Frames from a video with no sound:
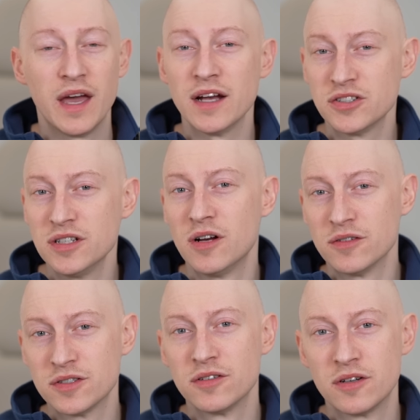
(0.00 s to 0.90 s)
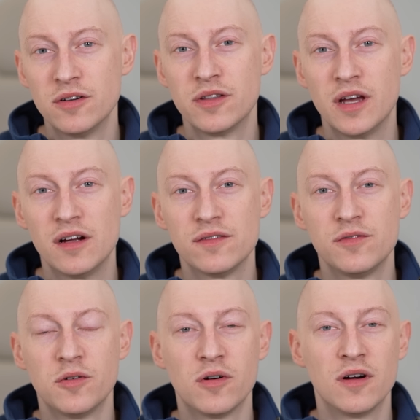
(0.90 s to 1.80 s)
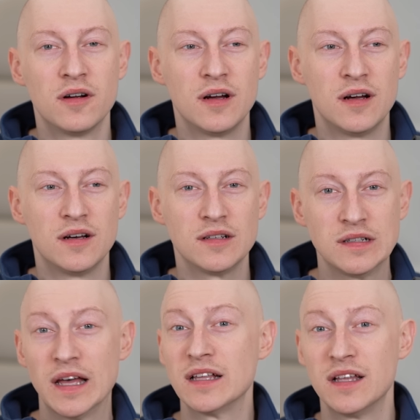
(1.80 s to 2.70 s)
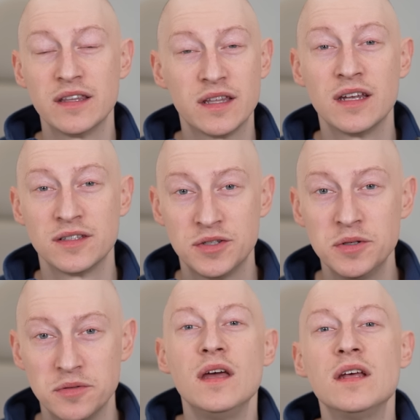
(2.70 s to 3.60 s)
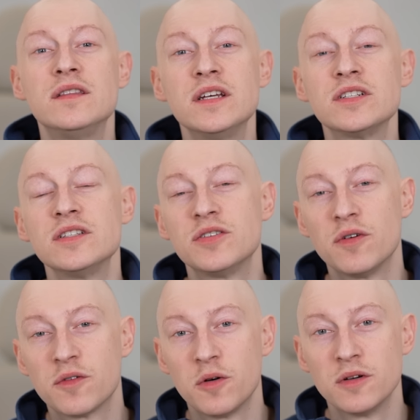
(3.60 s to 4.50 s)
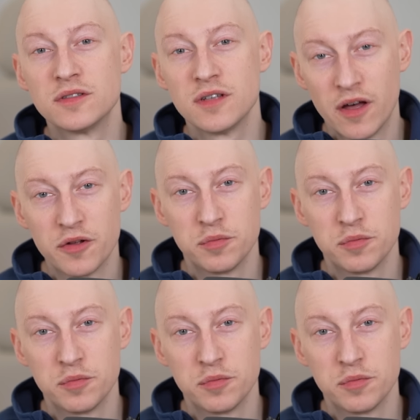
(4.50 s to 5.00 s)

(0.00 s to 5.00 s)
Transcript: they actually also go there for uh, leg lengthening too, in addition to, of course, other